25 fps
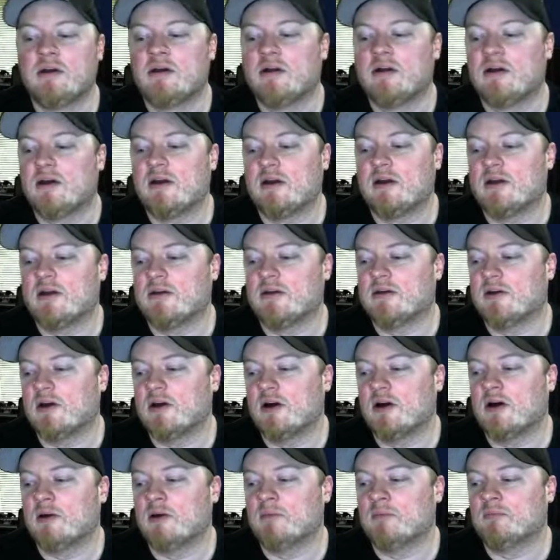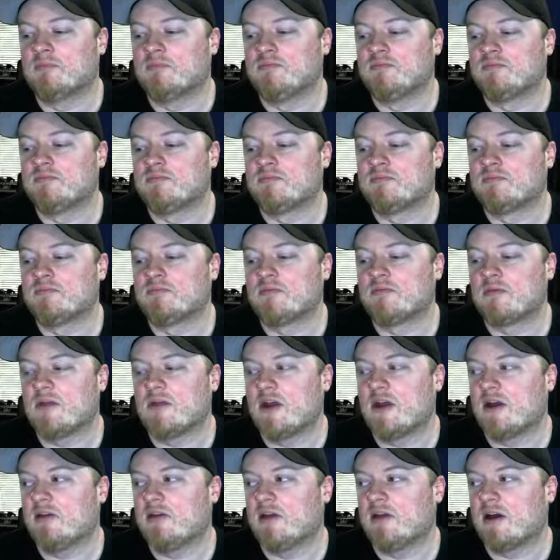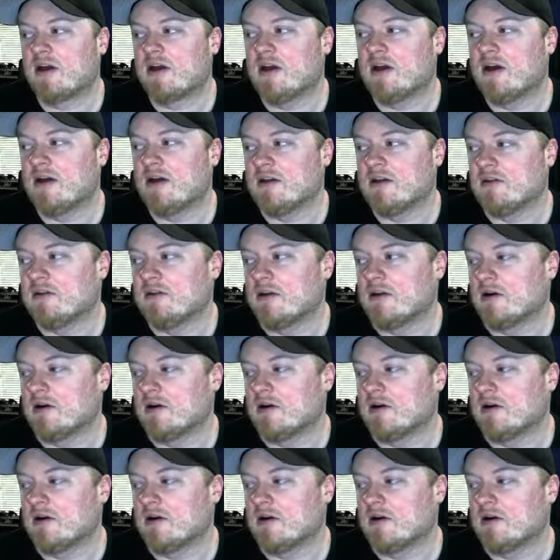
and add that guy in there.